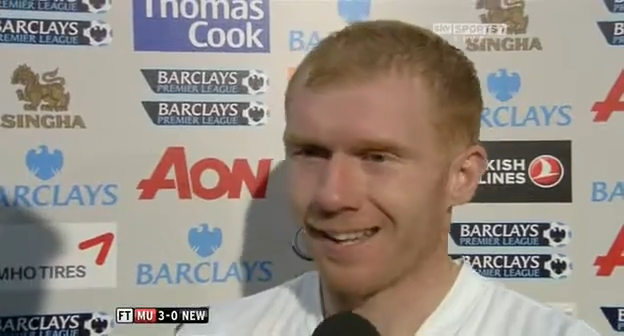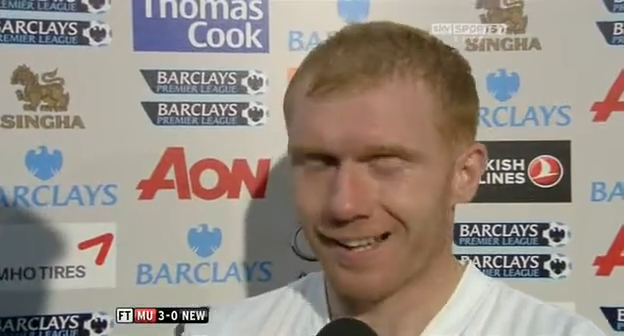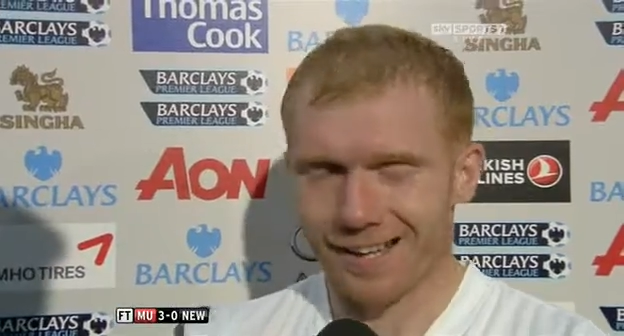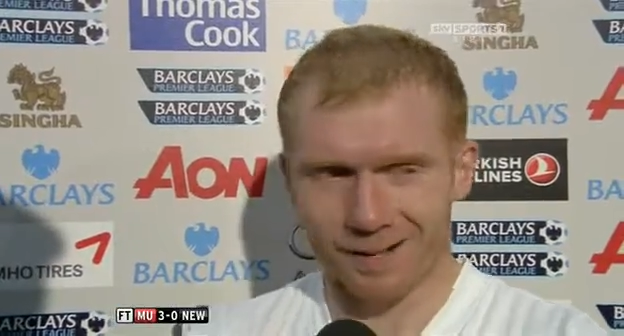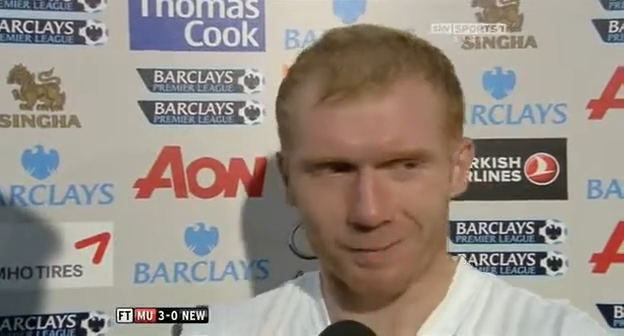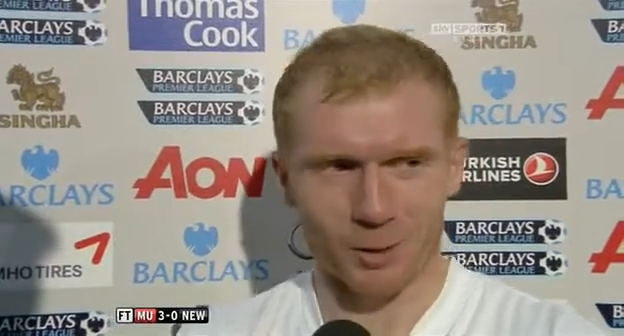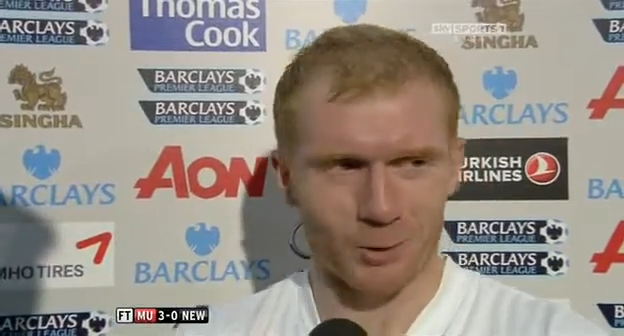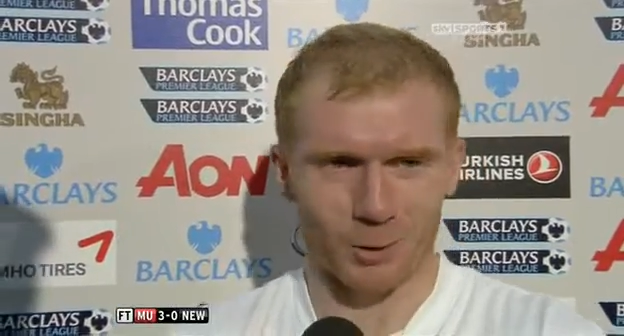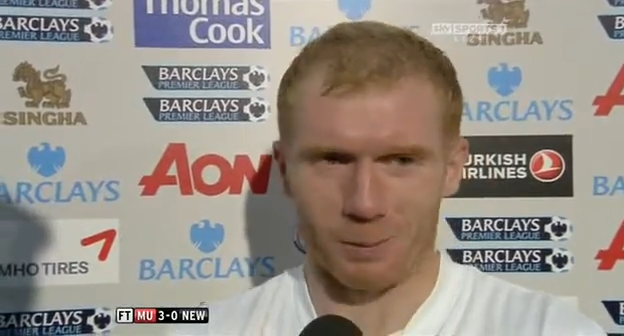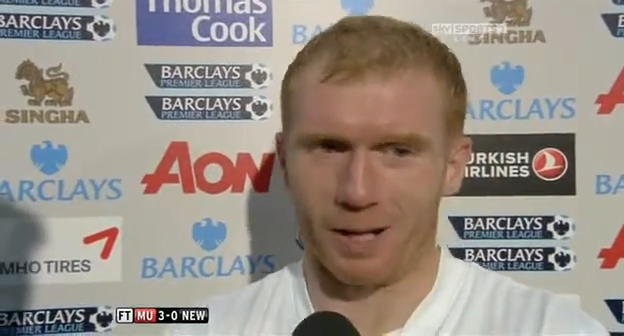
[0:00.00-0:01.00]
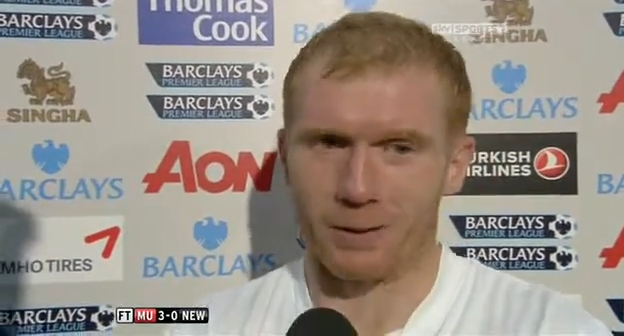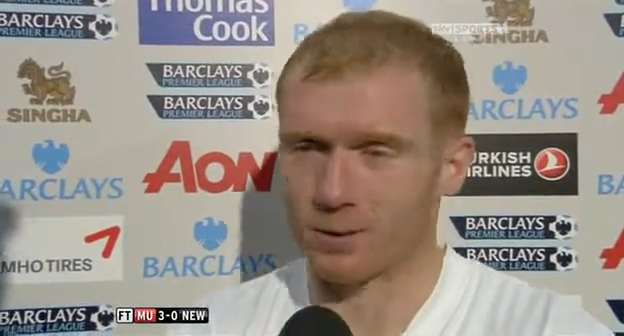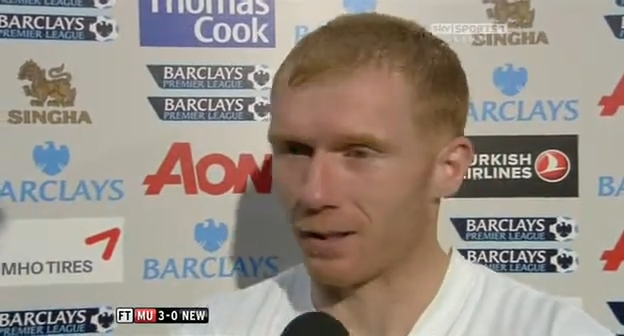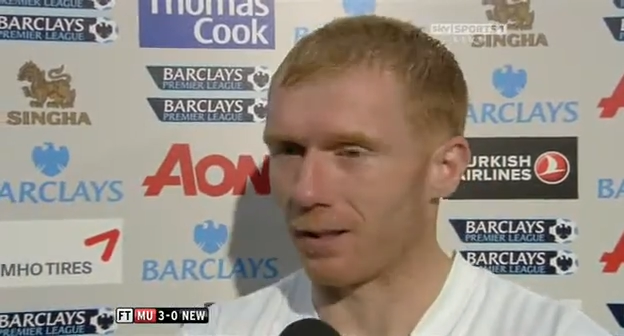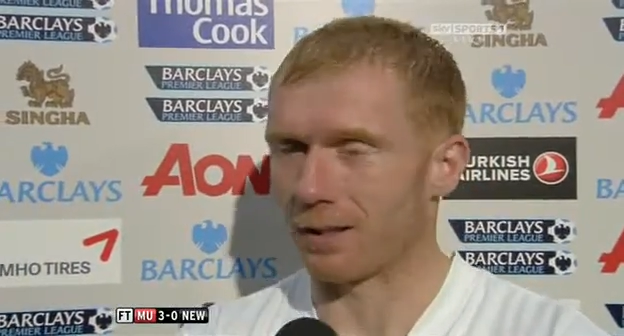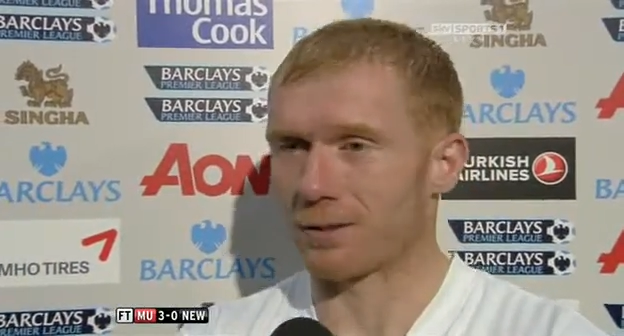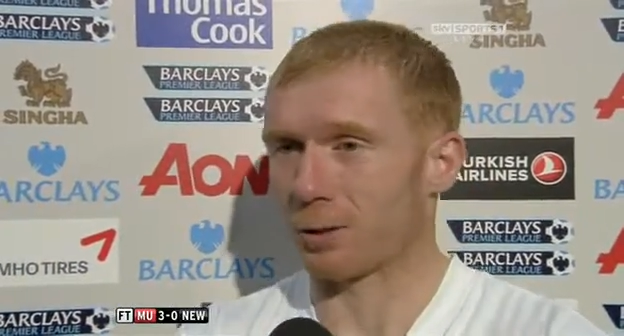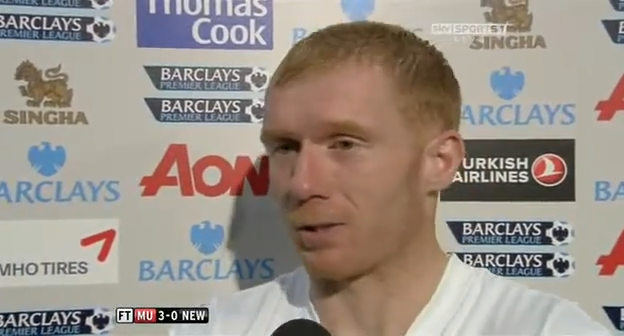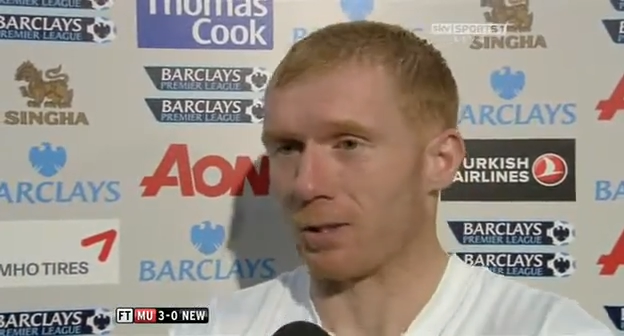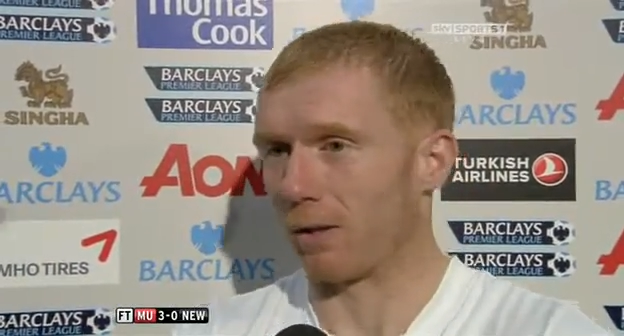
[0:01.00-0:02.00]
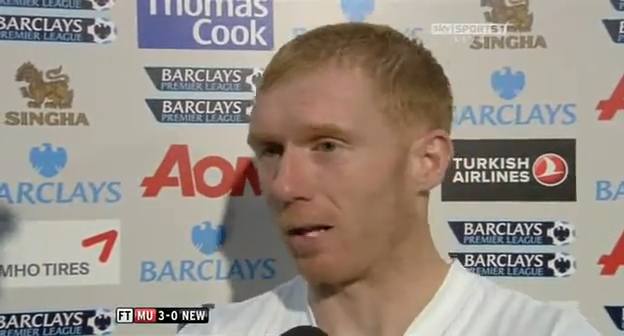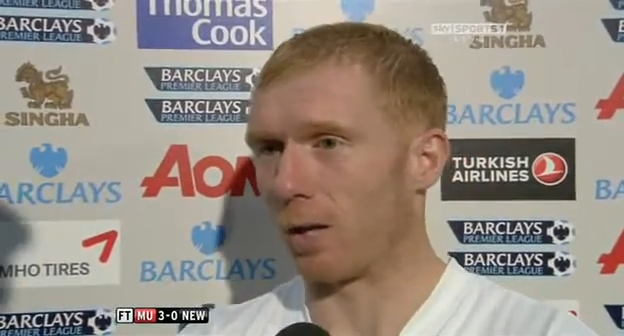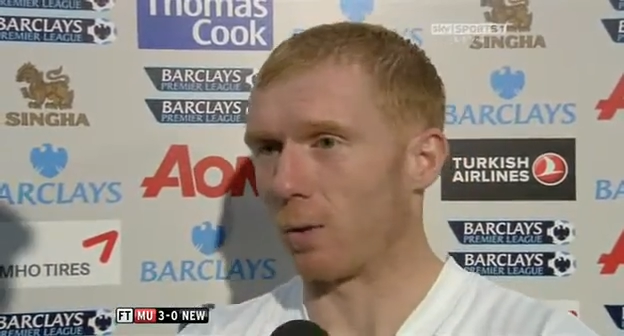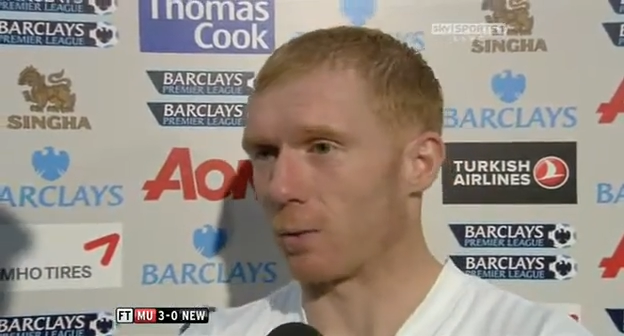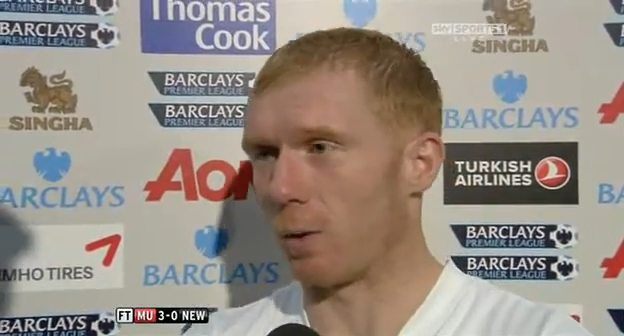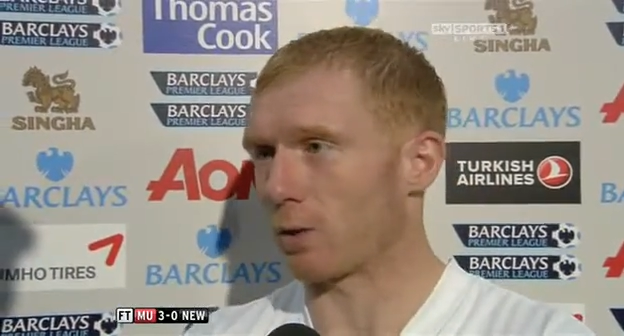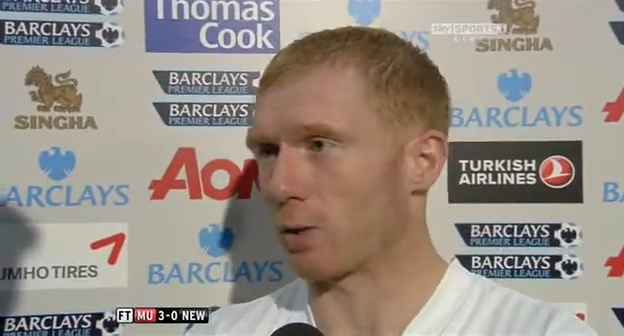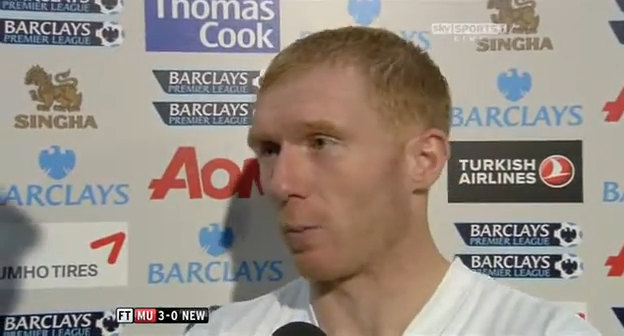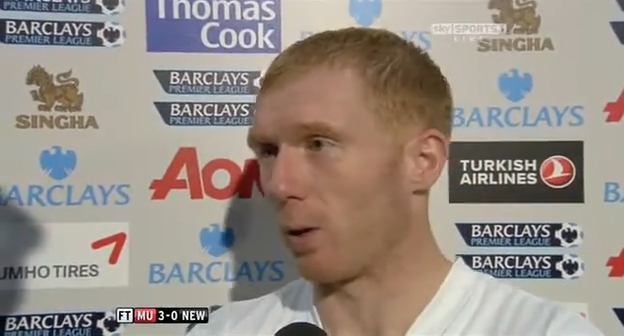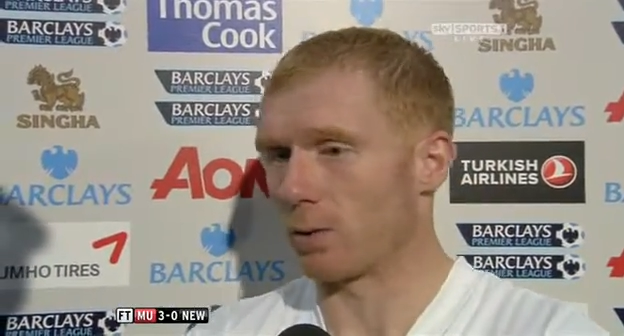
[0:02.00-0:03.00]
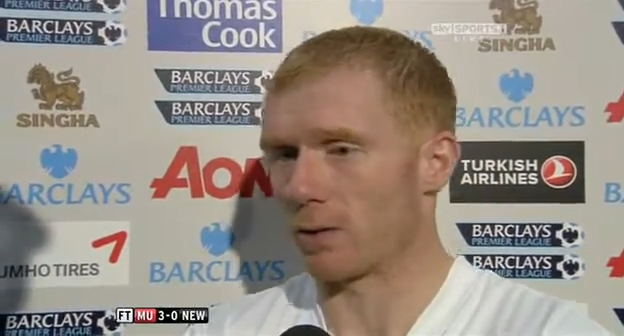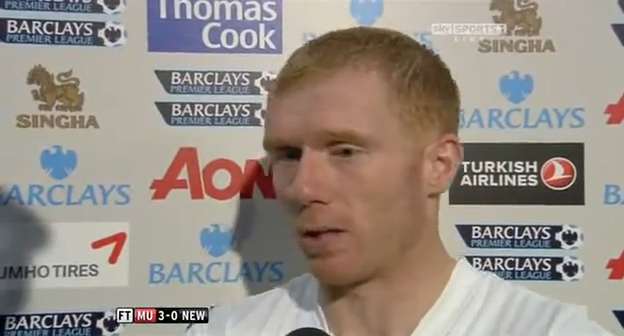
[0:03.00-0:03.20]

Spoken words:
I'm not sure about it. It was just a great goal to watch, I suppose.